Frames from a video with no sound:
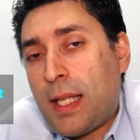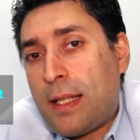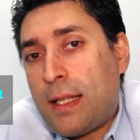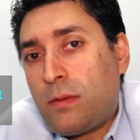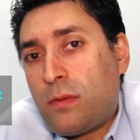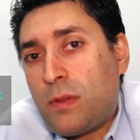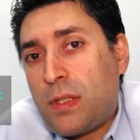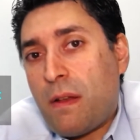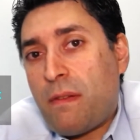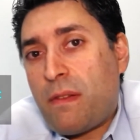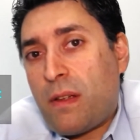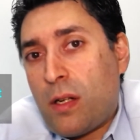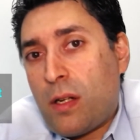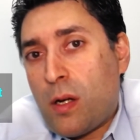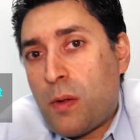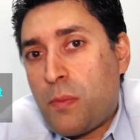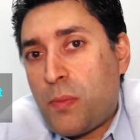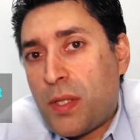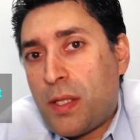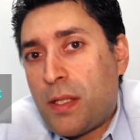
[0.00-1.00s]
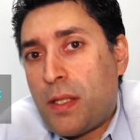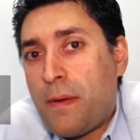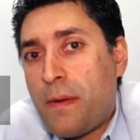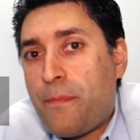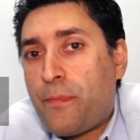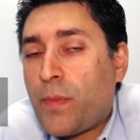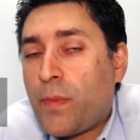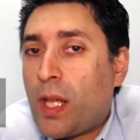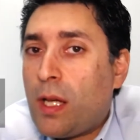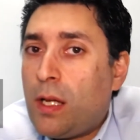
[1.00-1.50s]
and to develop
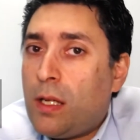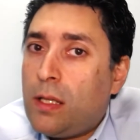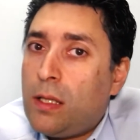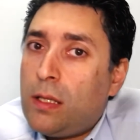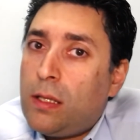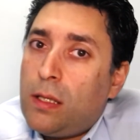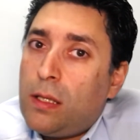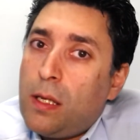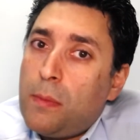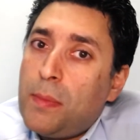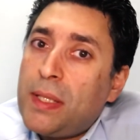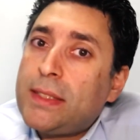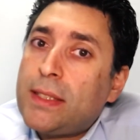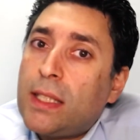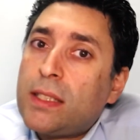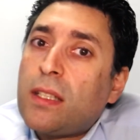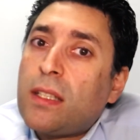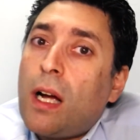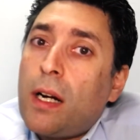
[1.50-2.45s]
a business